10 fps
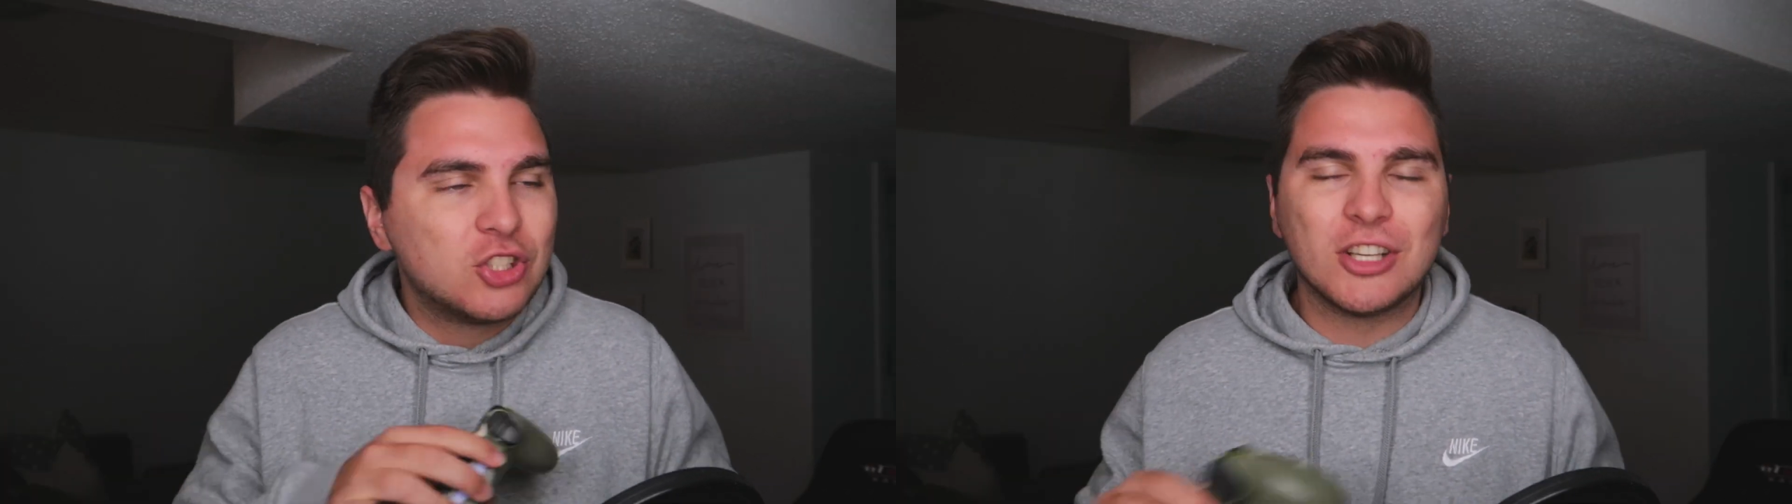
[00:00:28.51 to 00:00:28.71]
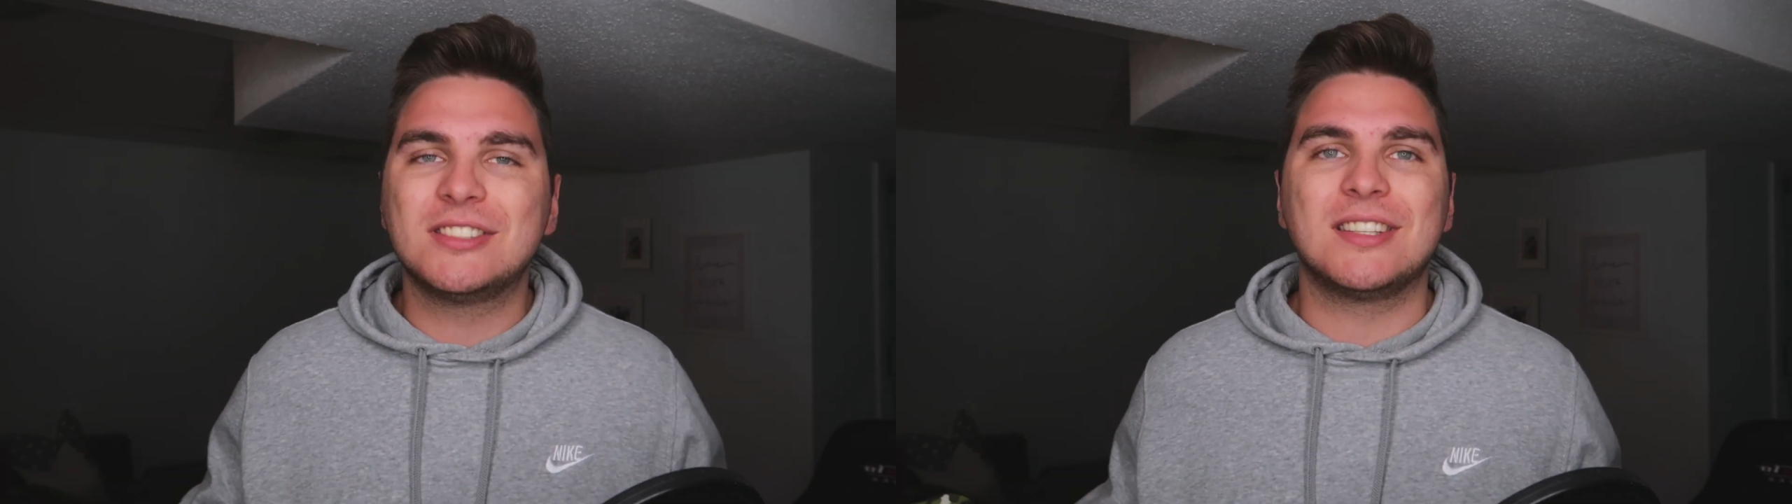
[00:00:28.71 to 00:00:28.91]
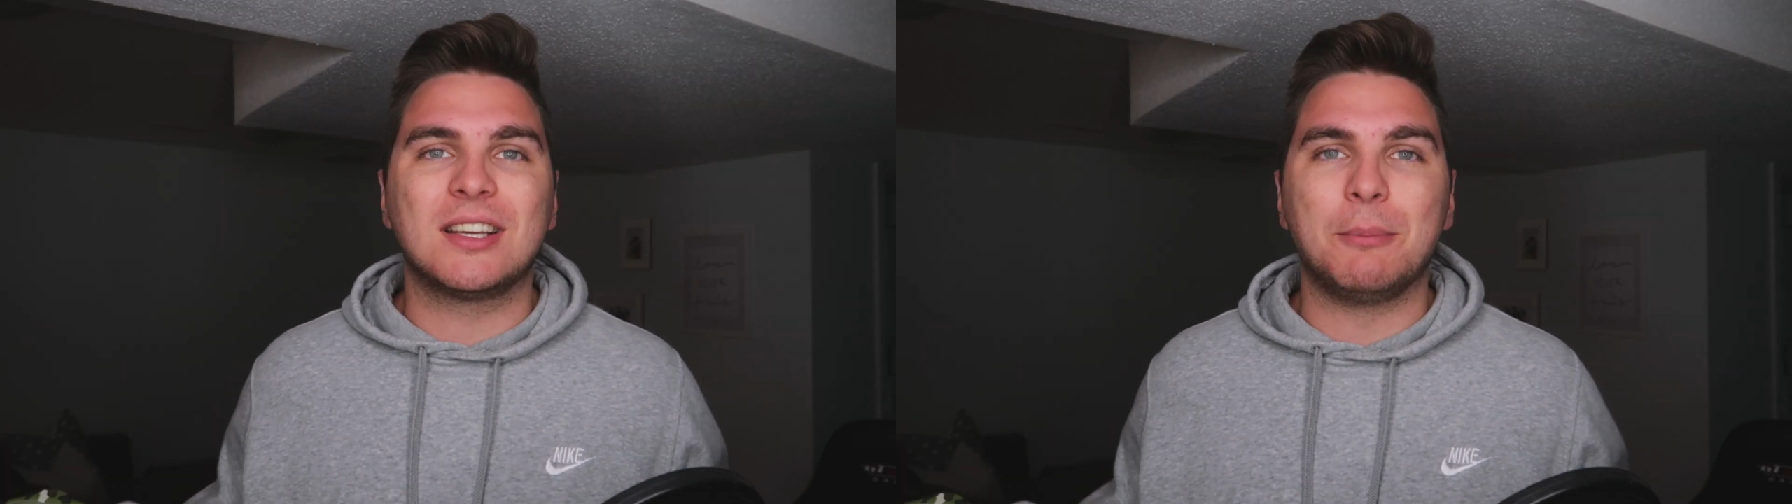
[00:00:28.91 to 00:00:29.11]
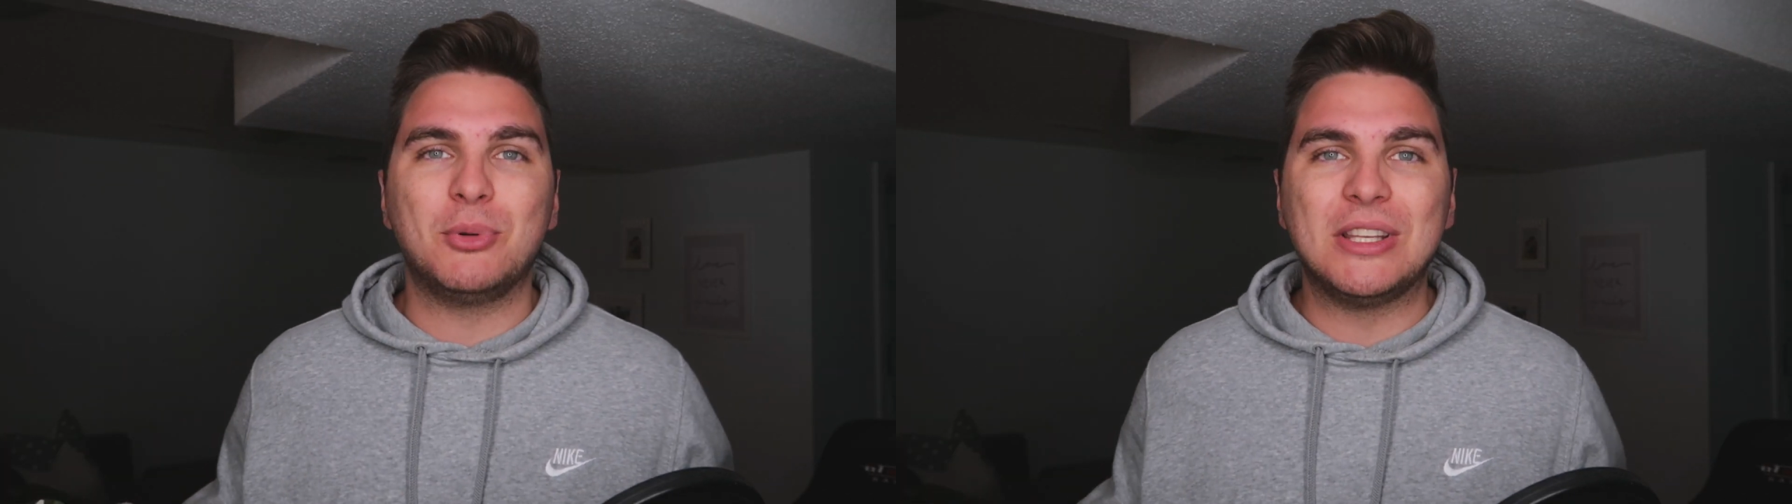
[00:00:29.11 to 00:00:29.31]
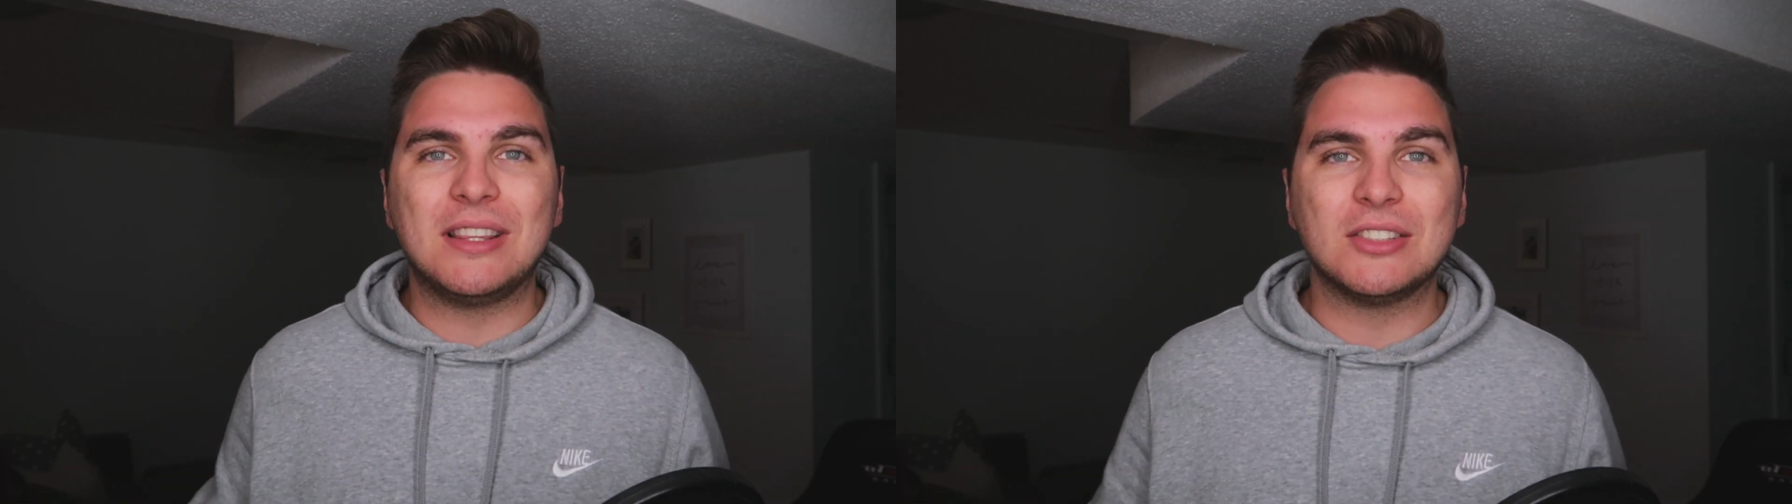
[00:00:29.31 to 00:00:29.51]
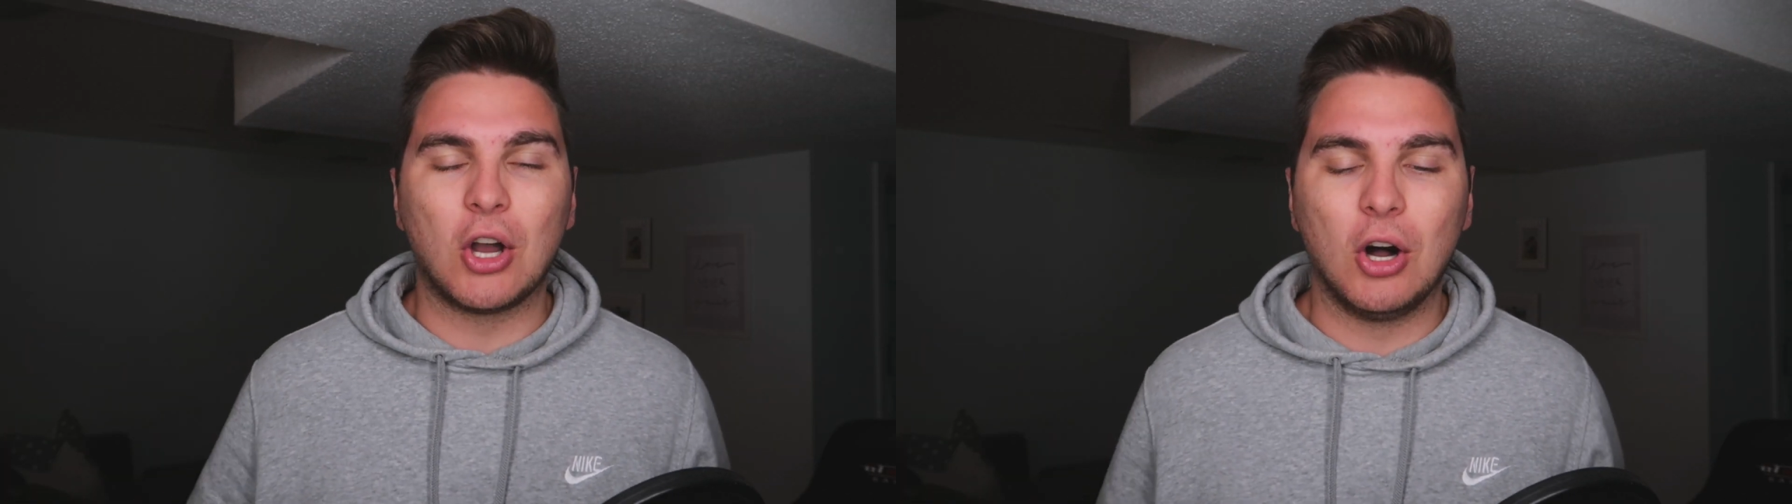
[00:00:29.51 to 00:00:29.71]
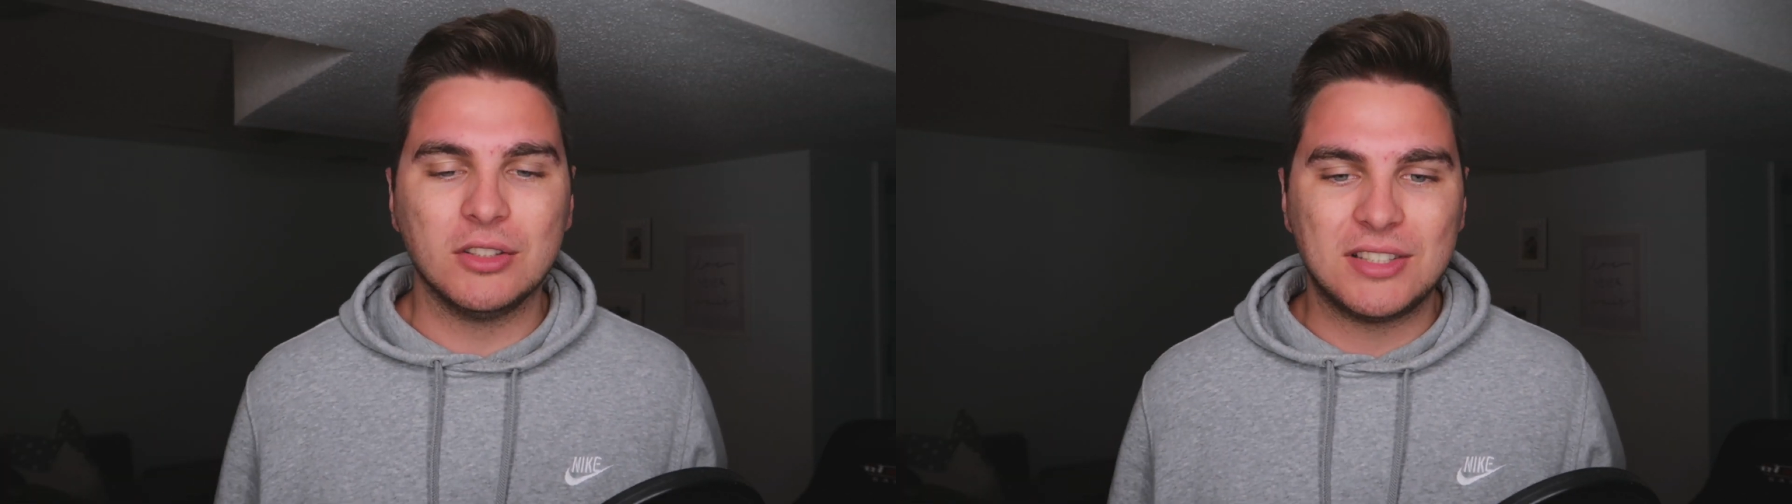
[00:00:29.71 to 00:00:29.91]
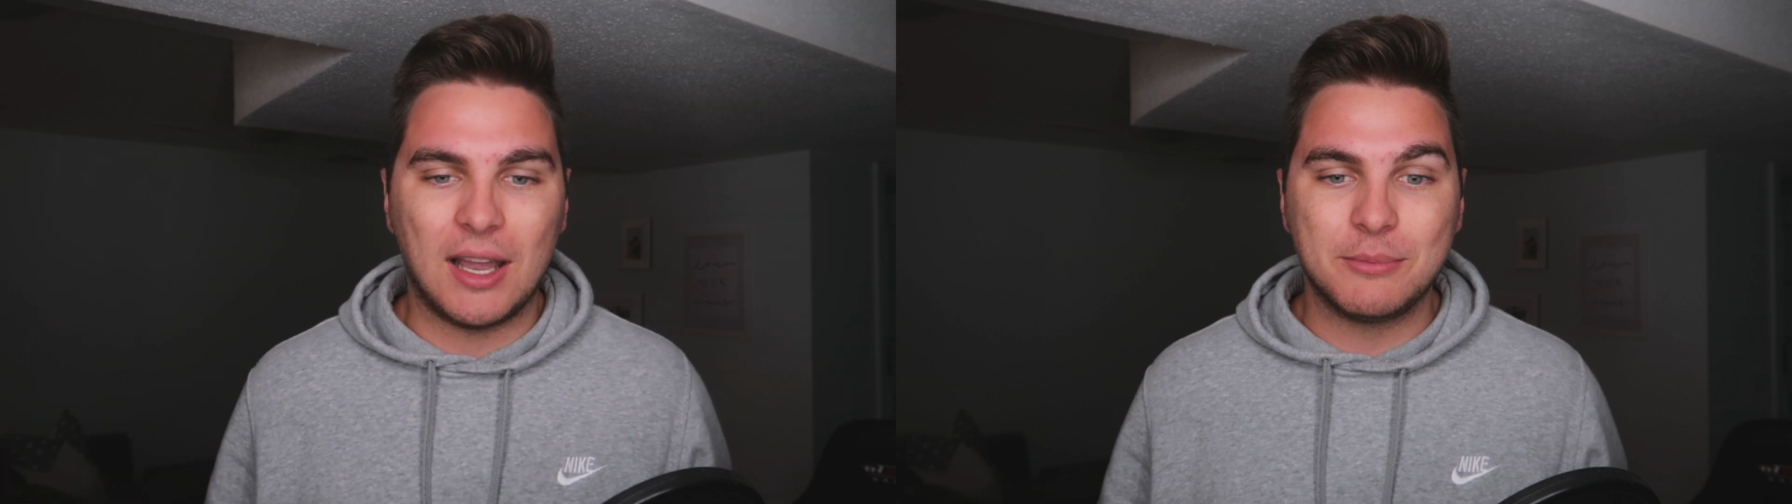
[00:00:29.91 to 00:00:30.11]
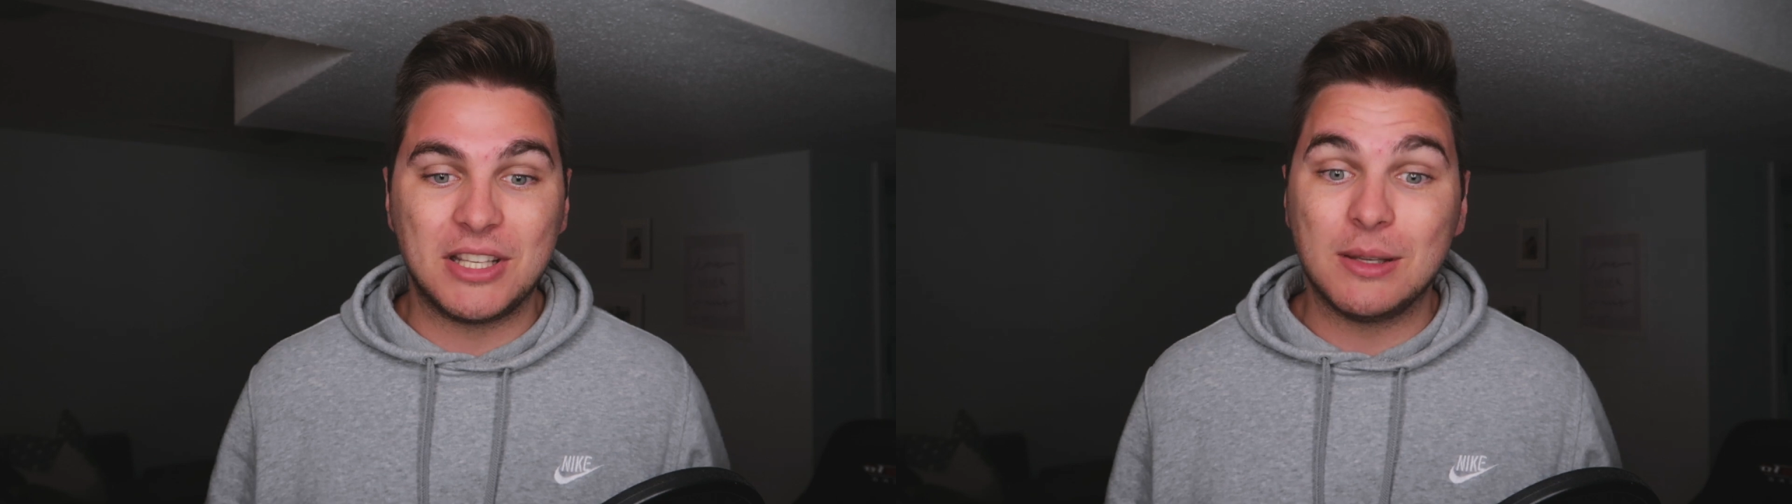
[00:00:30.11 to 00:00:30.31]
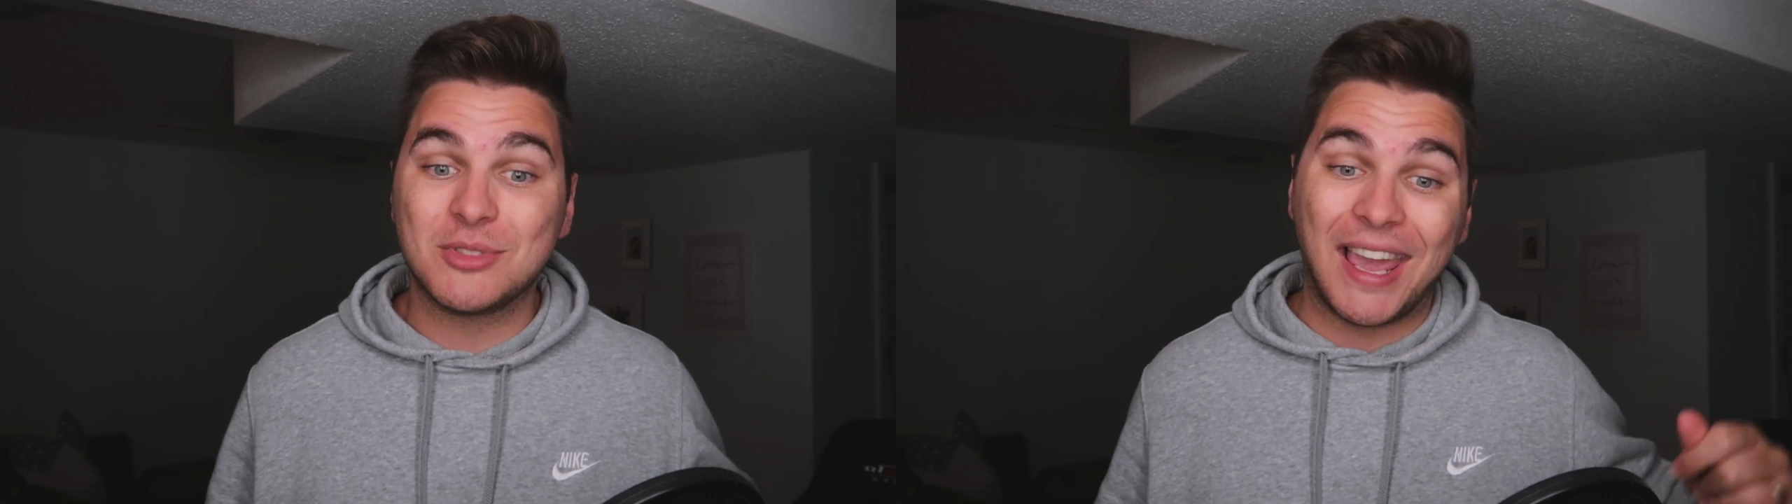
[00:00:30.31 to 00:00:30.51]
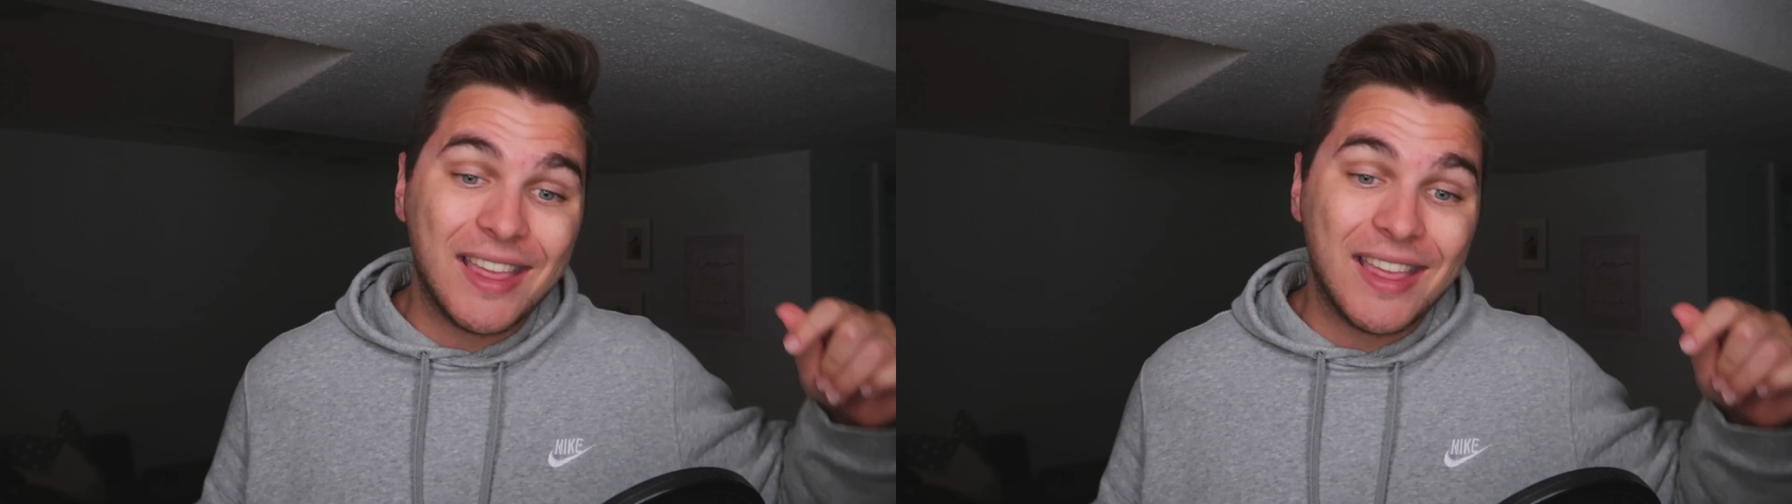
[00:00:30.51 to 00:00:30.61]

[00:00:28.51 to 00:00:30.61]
just to complete these all-time teams.